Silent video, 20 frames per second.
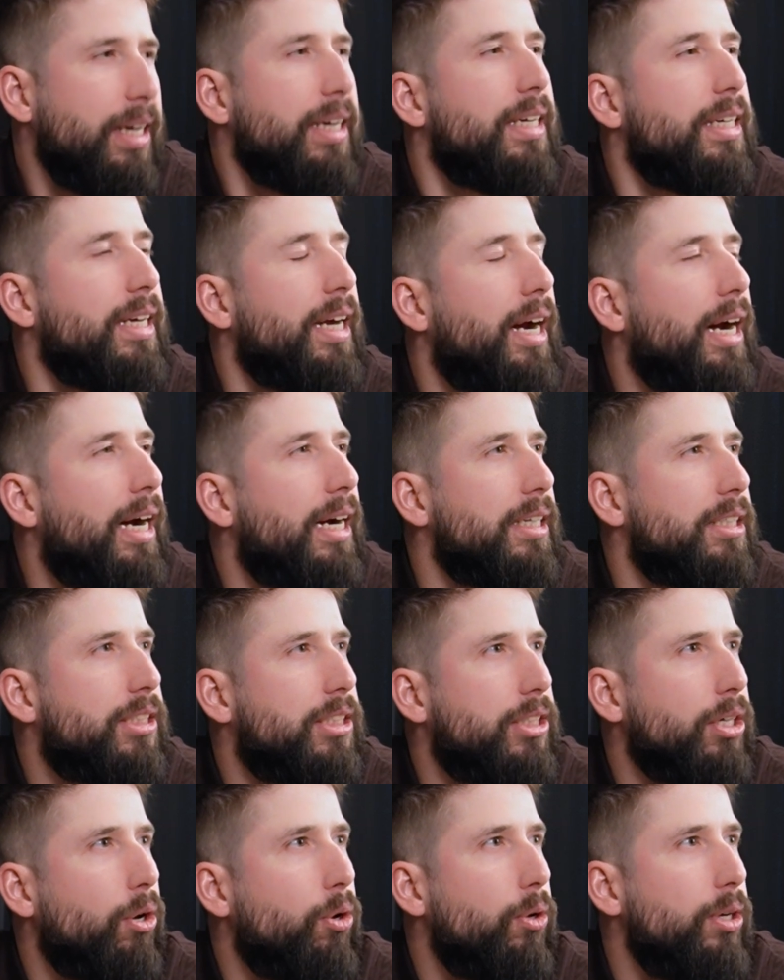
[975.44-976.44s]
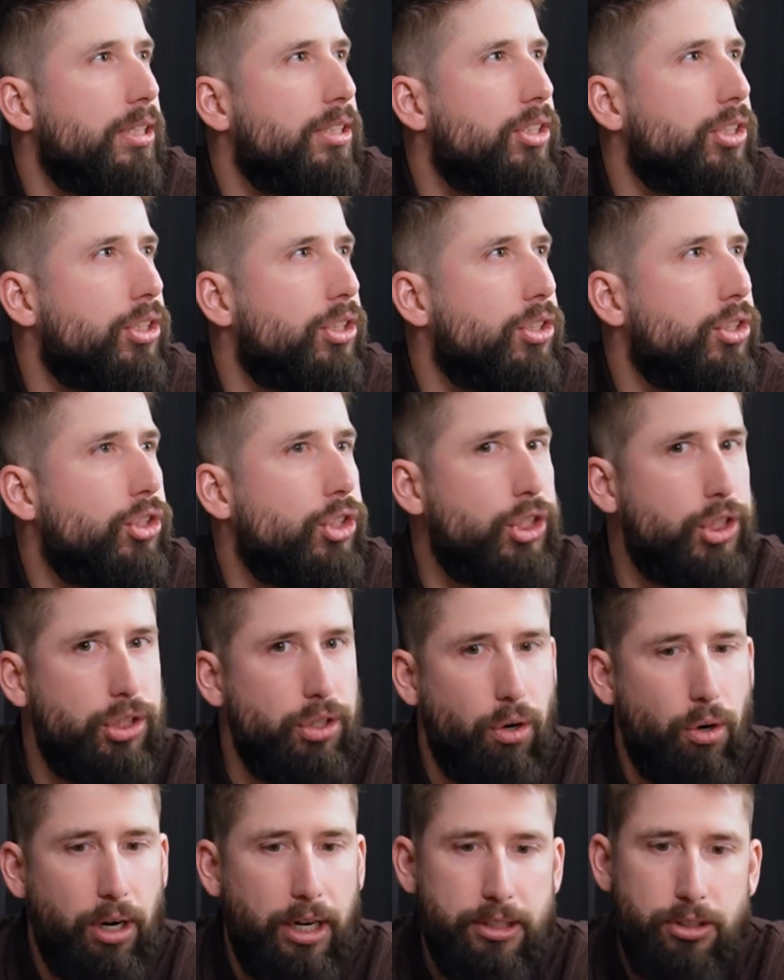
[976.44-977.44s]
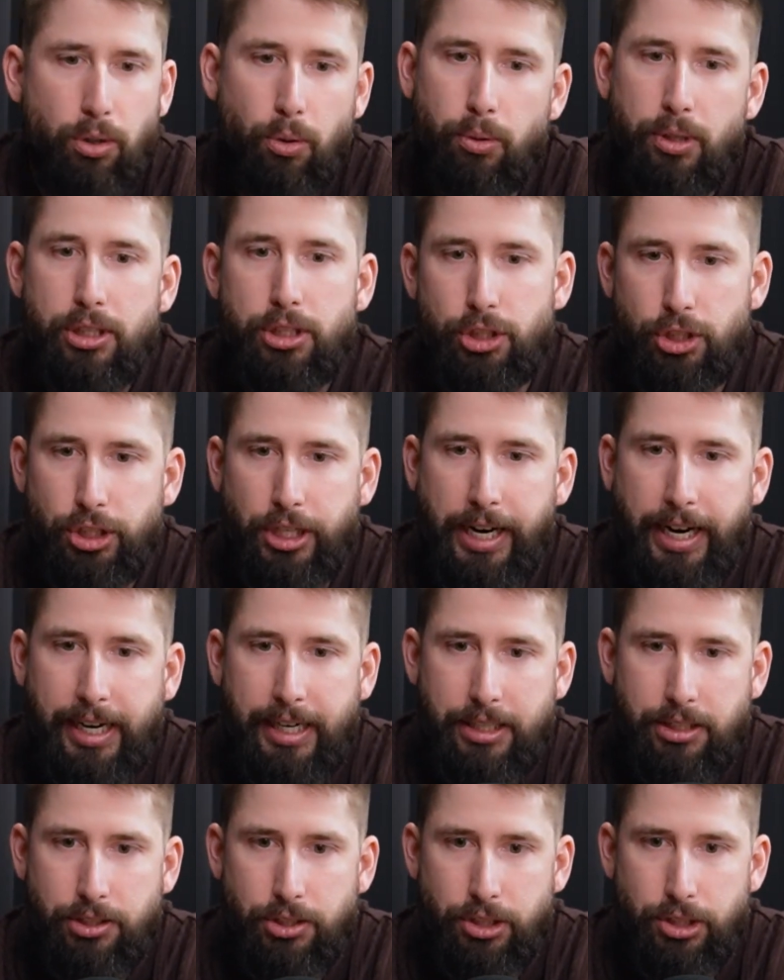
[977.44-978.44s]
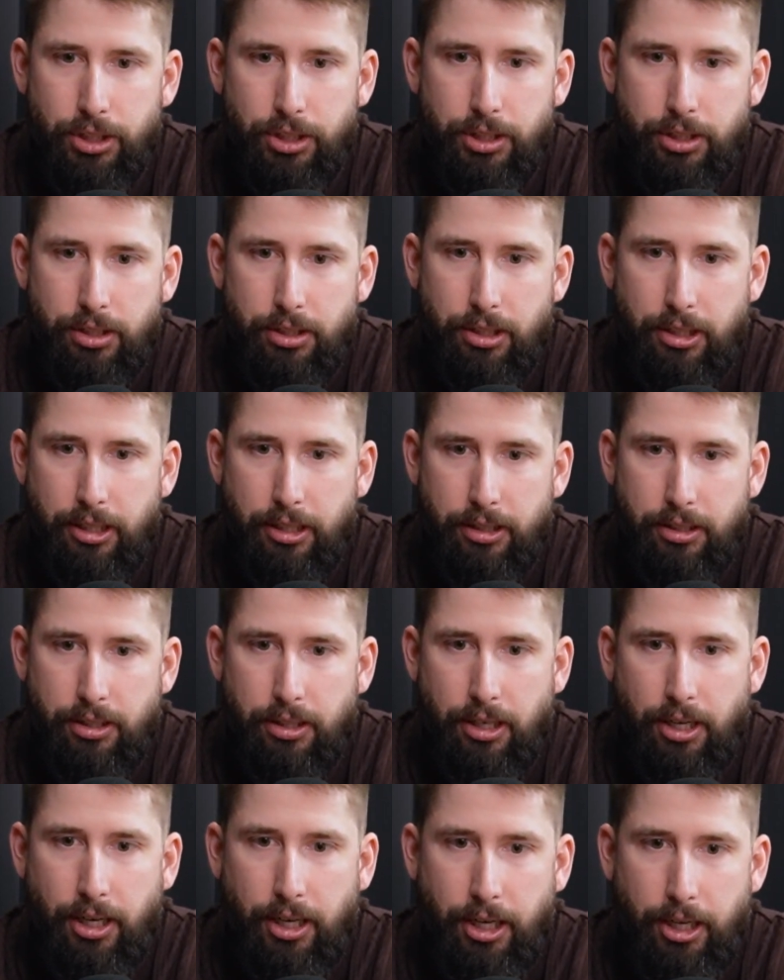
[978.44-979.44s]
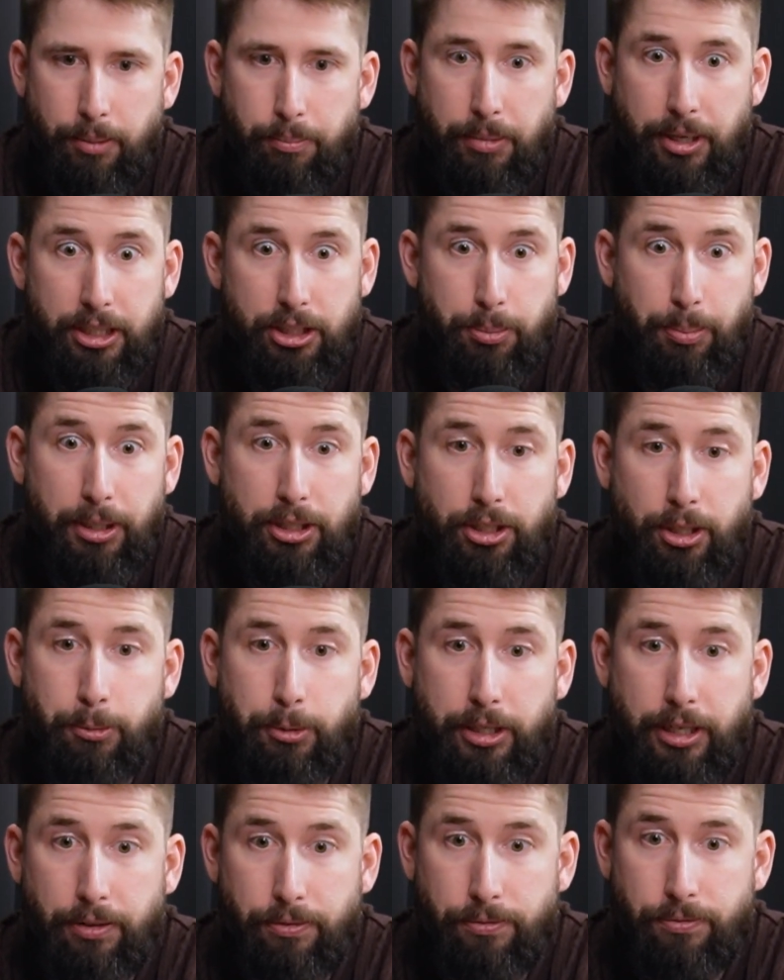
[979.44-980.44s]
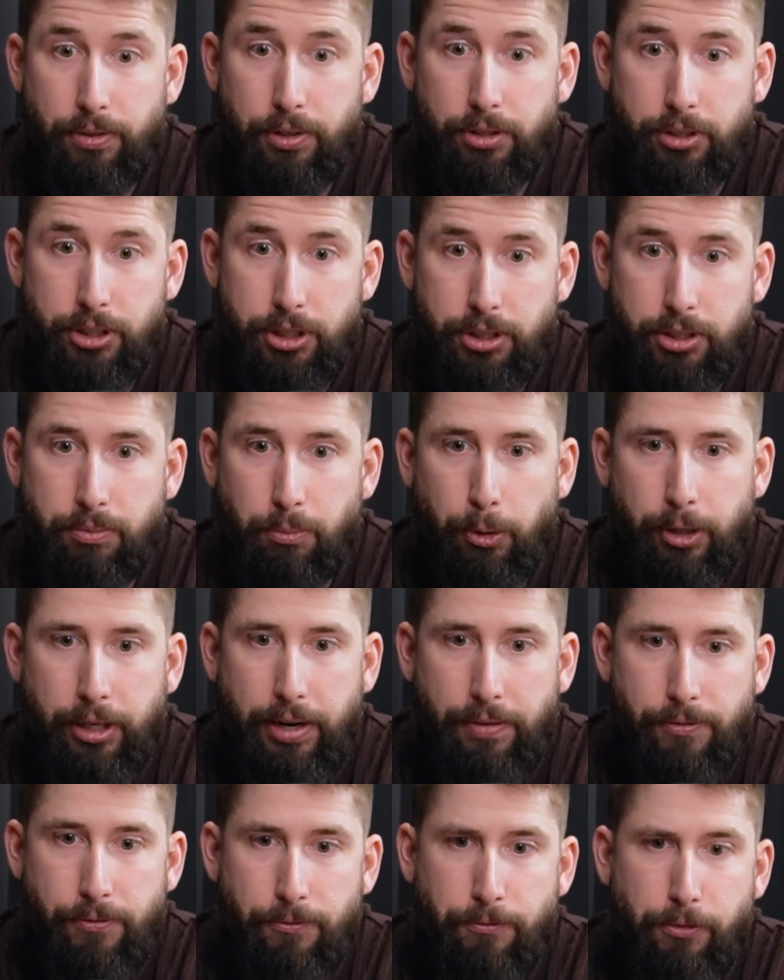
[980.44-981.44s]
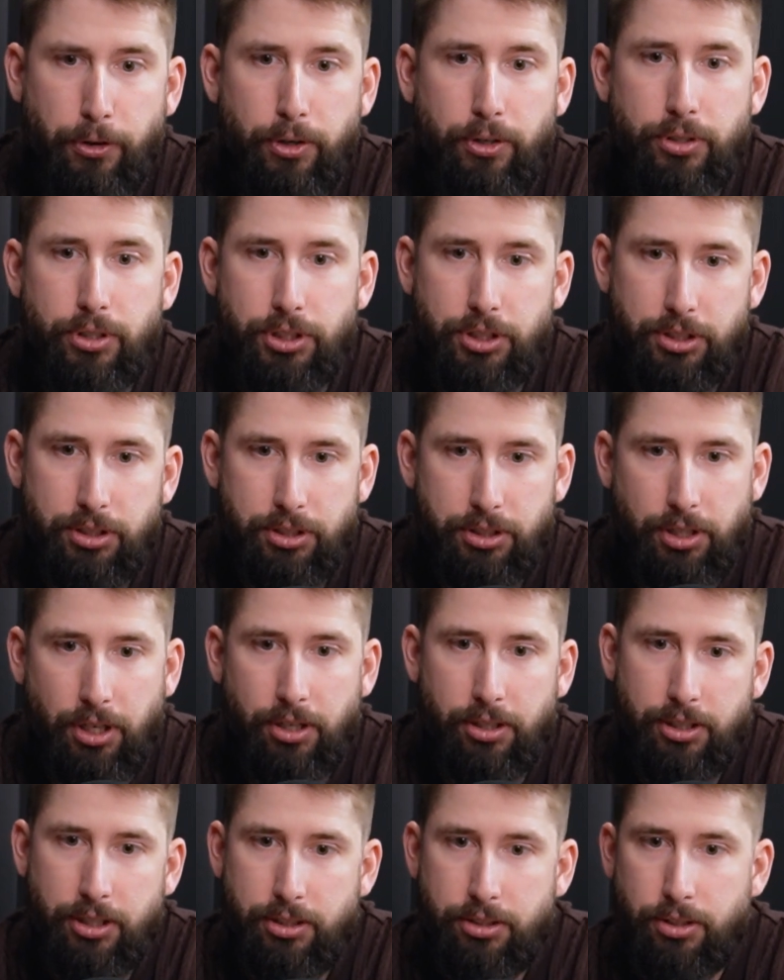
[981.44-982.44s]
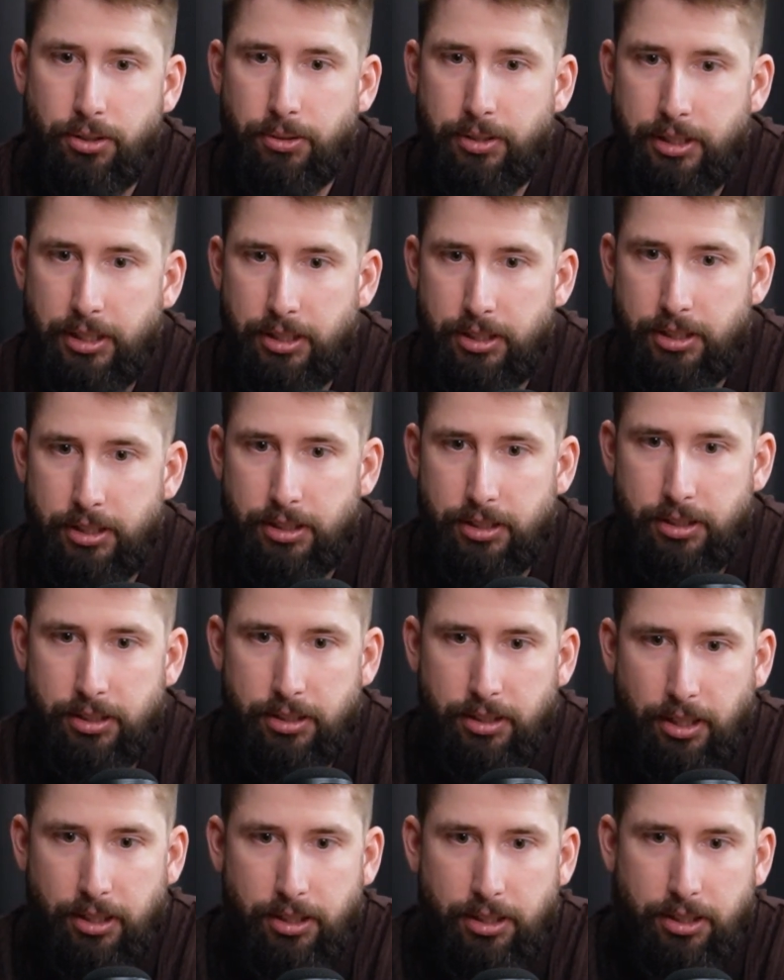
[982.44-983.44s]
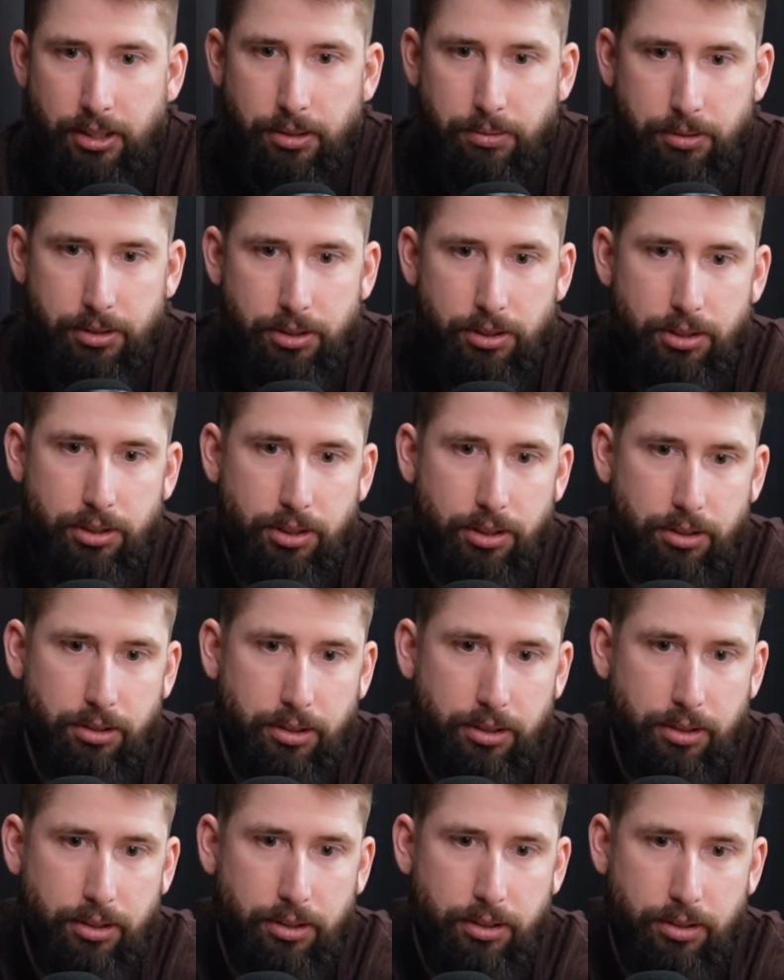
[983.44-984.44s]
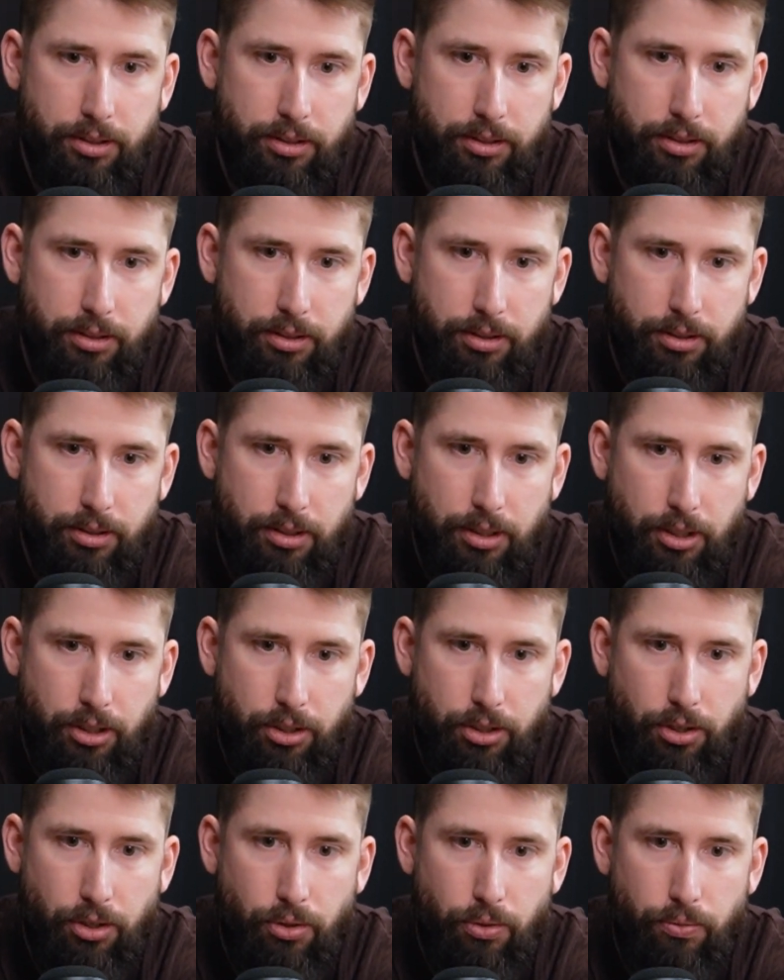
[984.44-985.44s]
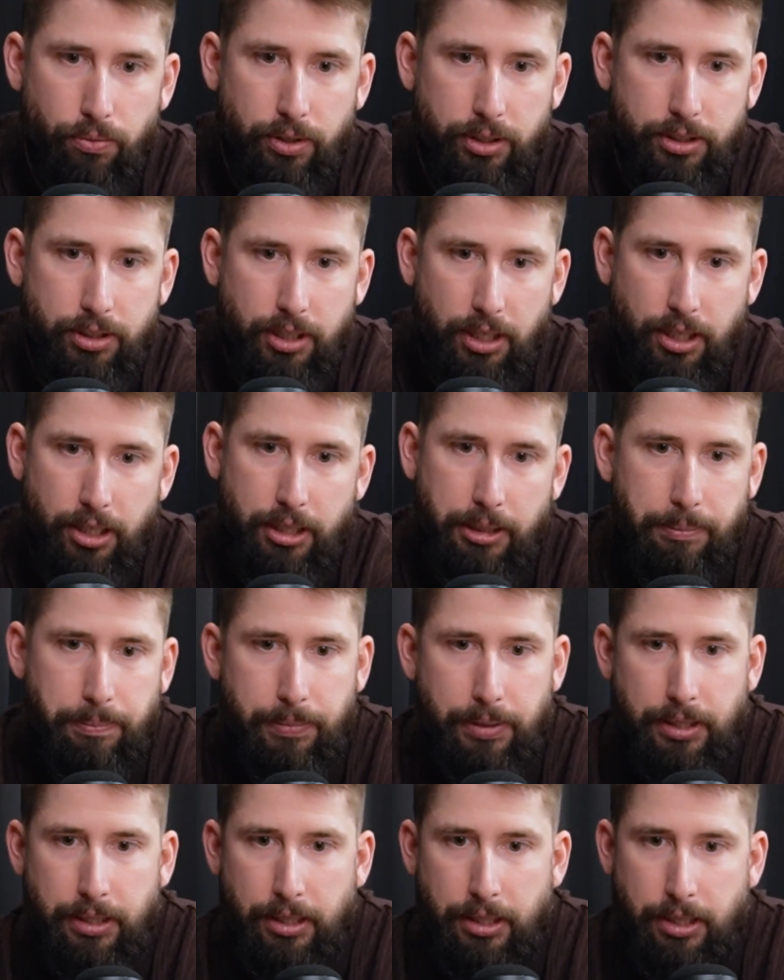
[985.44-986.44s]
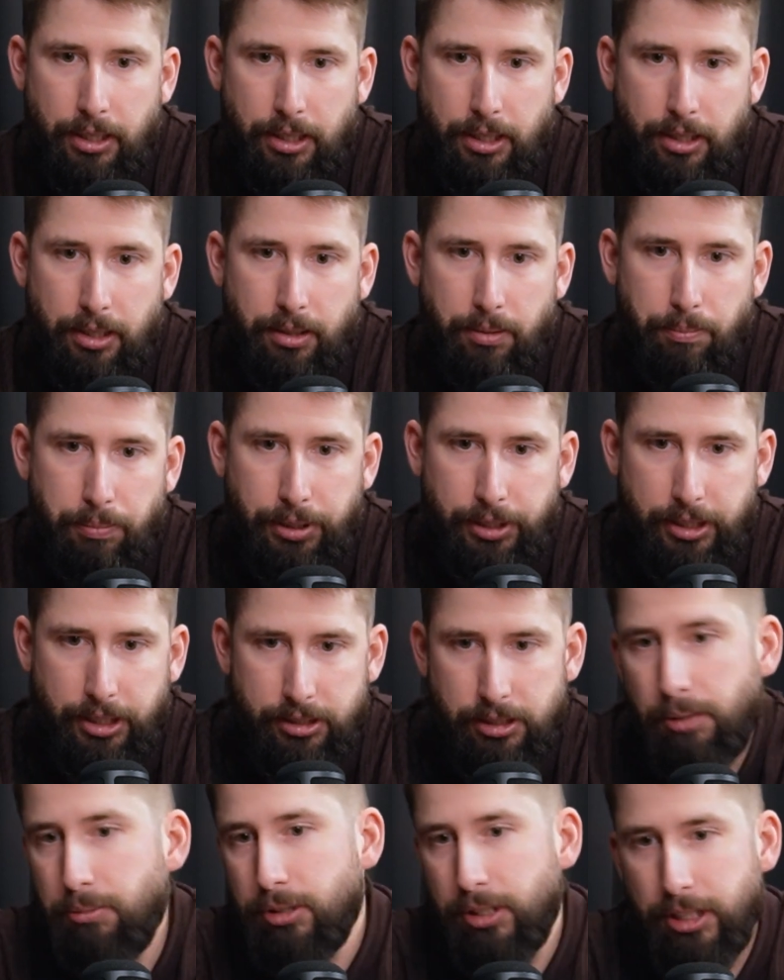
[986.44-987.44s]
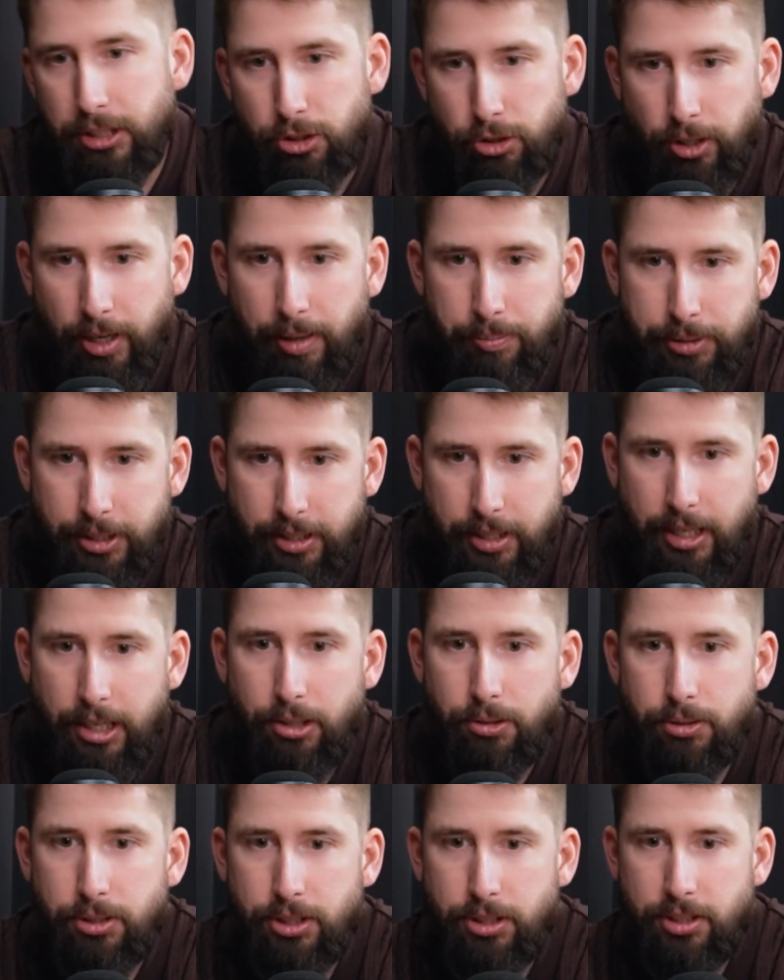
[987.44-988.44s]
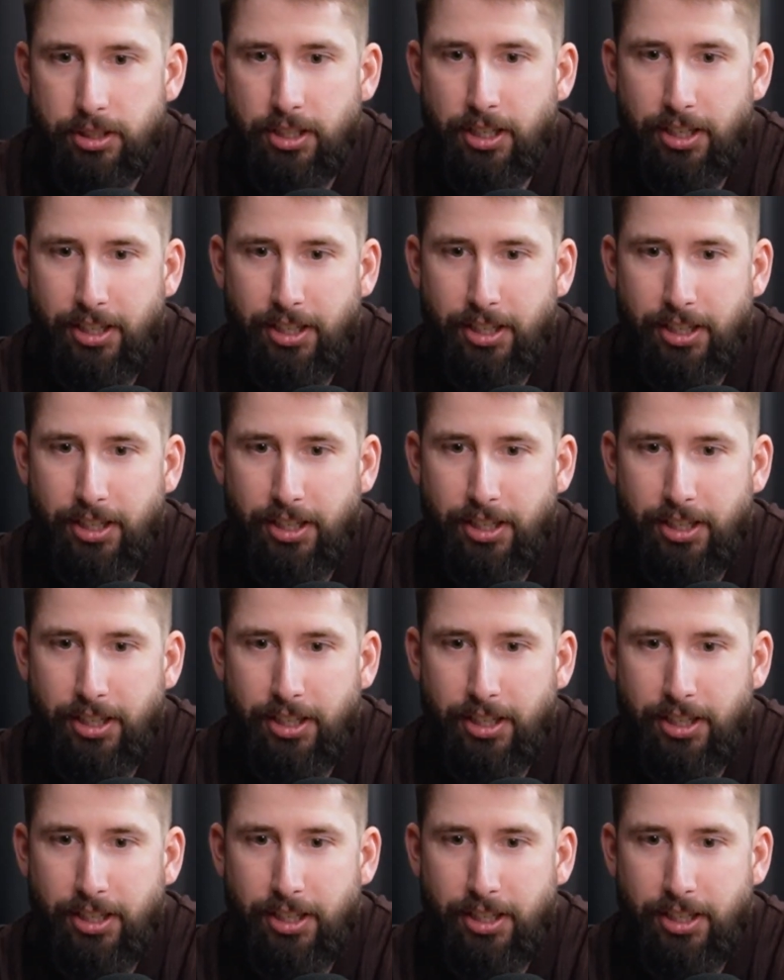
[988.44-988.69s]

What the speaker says: Yeah, so has always changed, especially when I first started doing this. I think it was during COVID time, because I was like trapped in the house,